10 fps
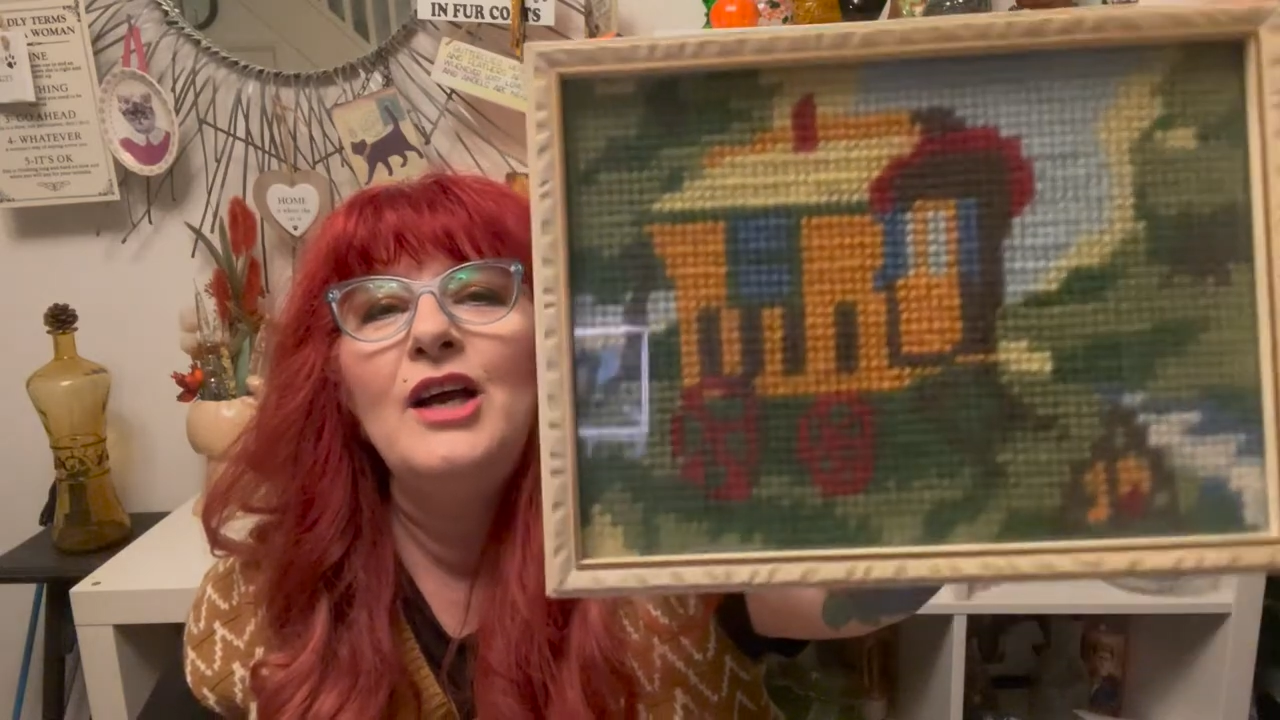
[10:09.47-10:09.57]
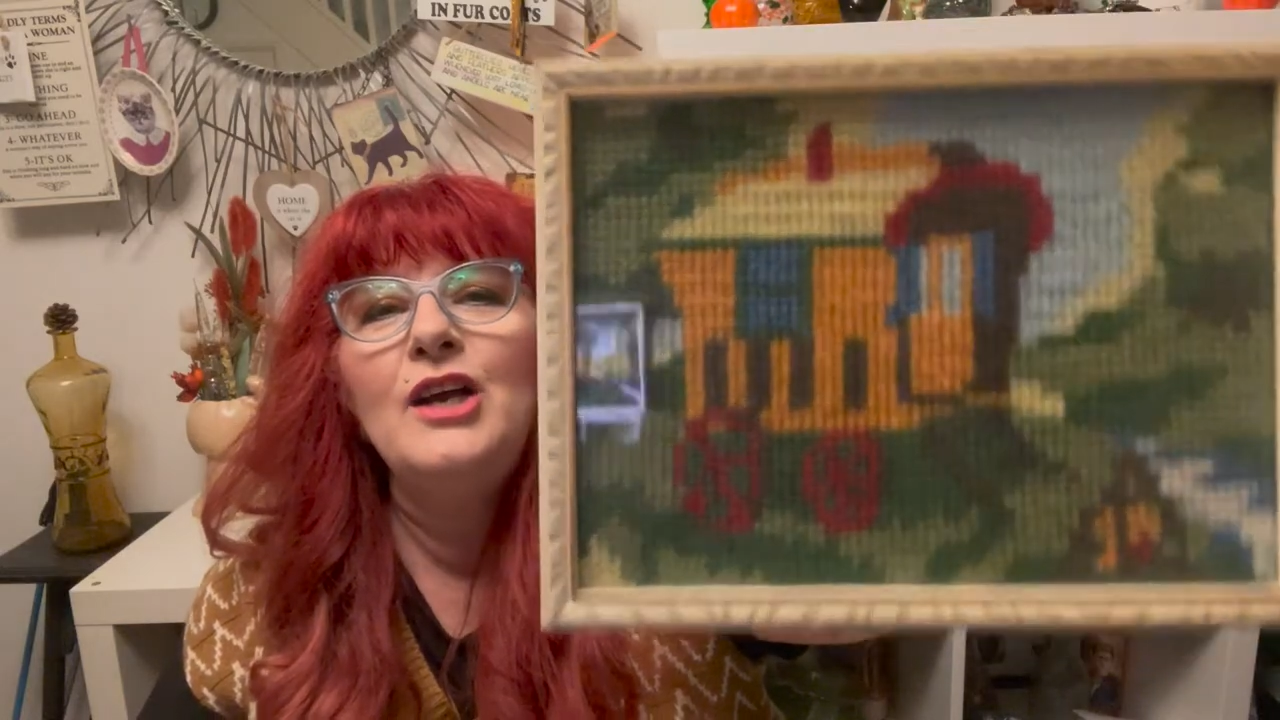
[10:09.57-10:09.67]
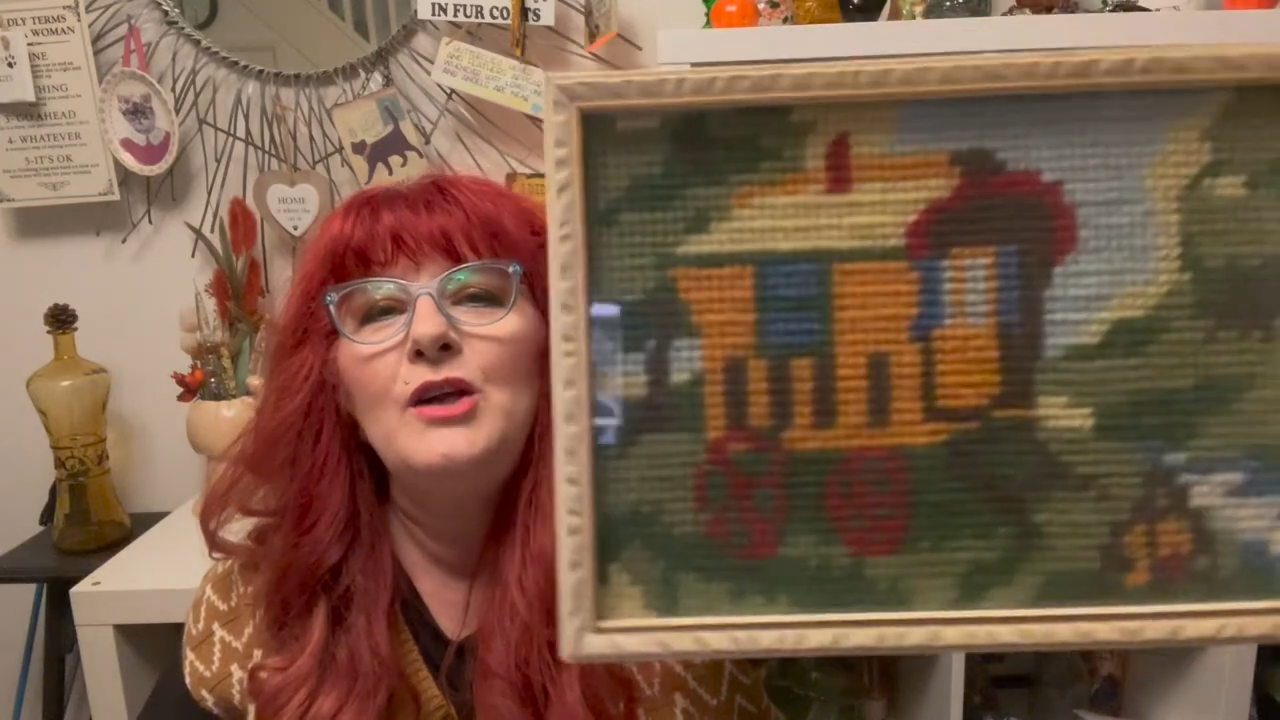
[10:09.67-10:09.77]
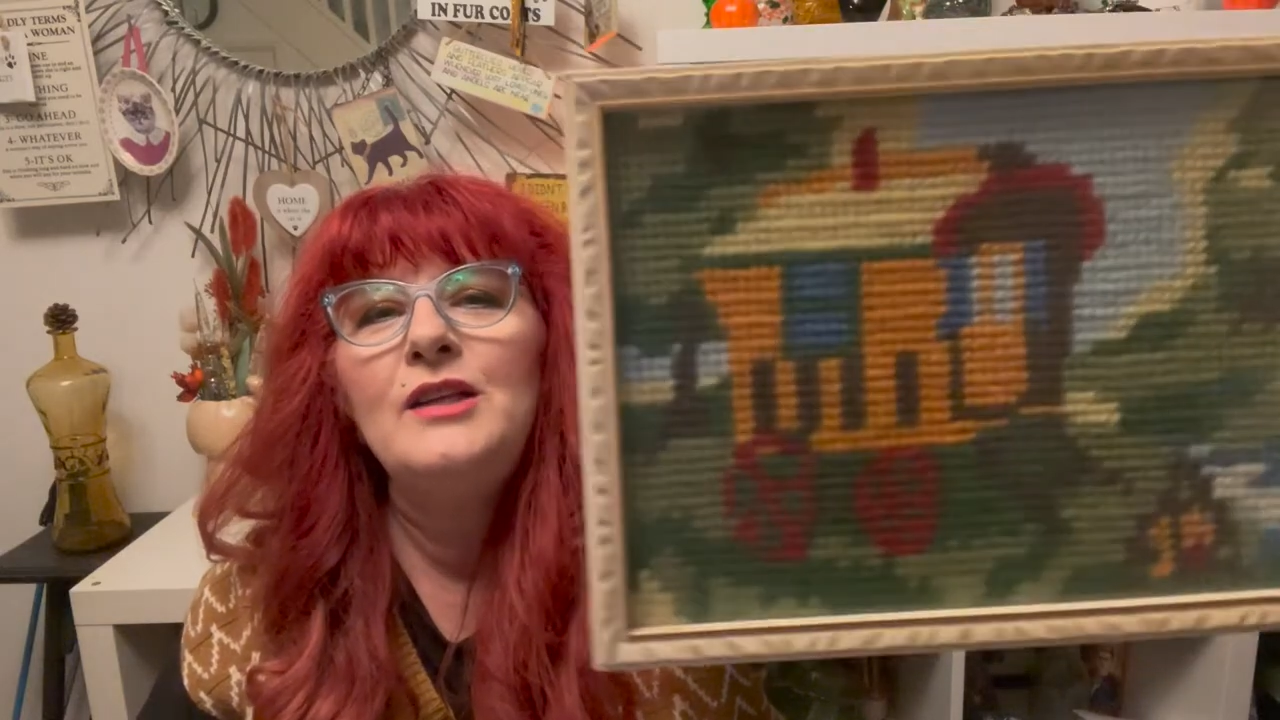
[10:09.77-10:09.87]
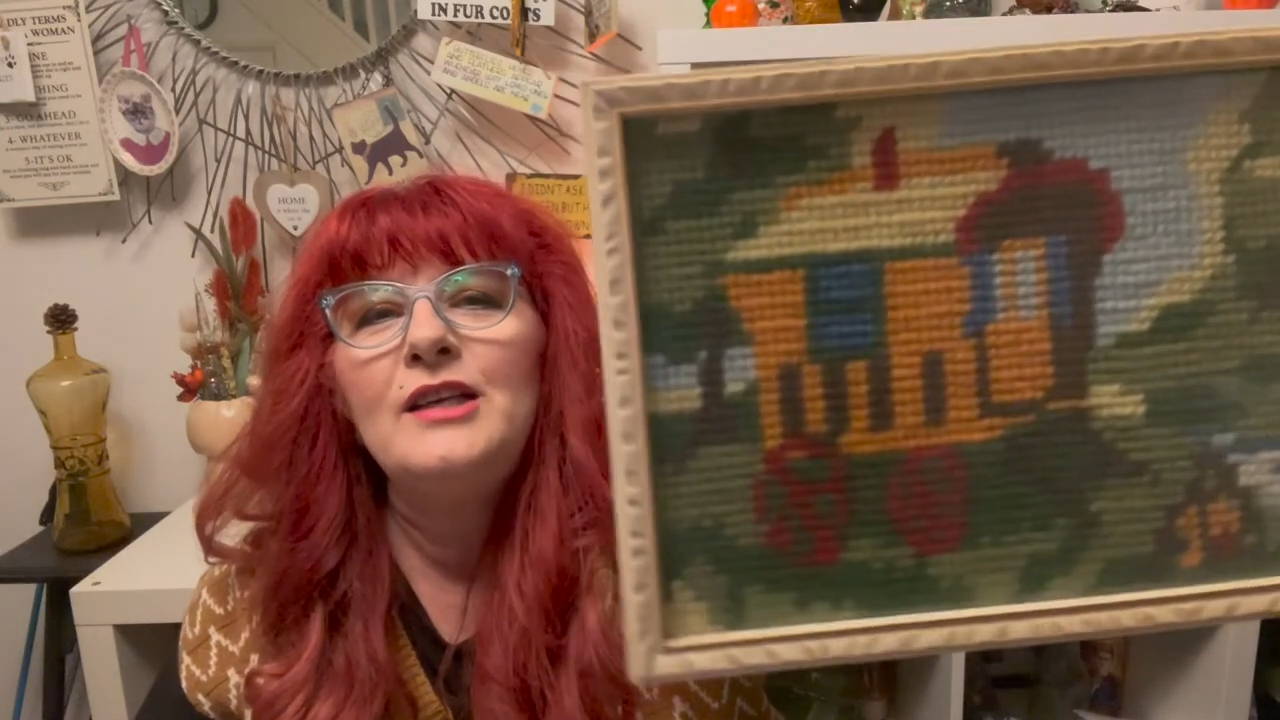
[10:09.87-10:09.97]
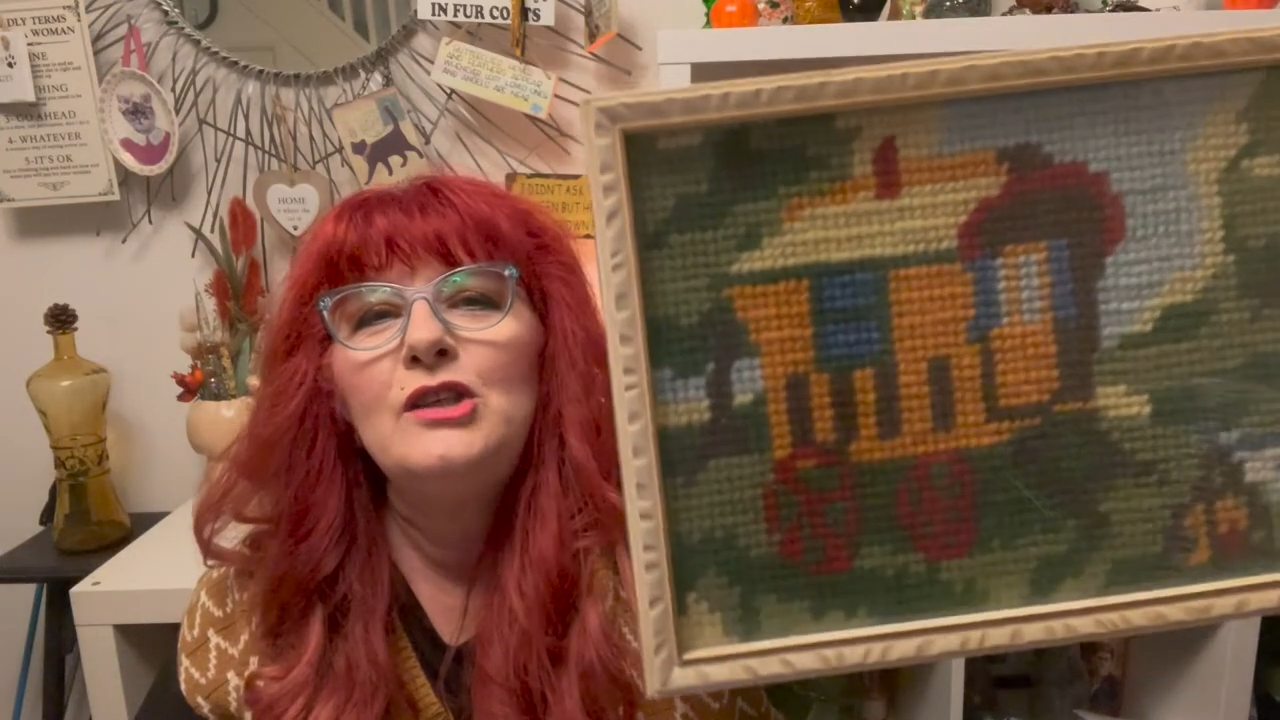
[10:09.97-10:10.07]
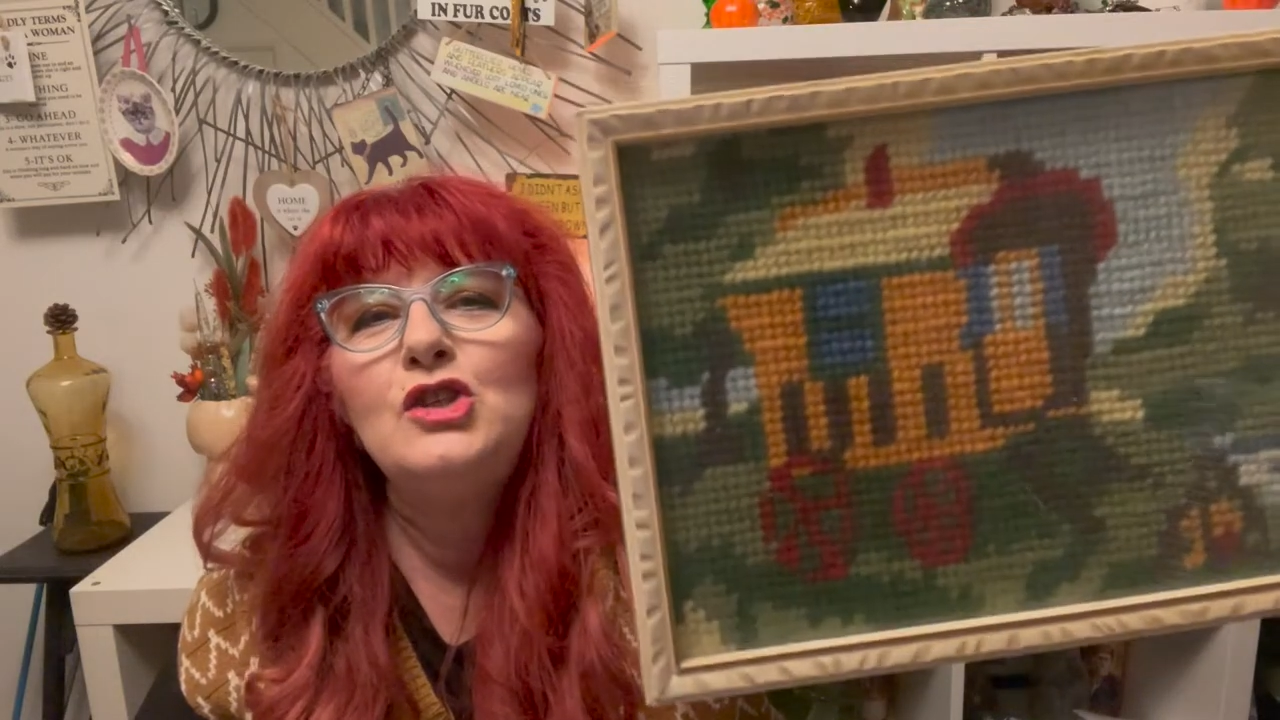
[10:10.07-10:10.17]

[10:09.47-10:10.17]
you know, like a little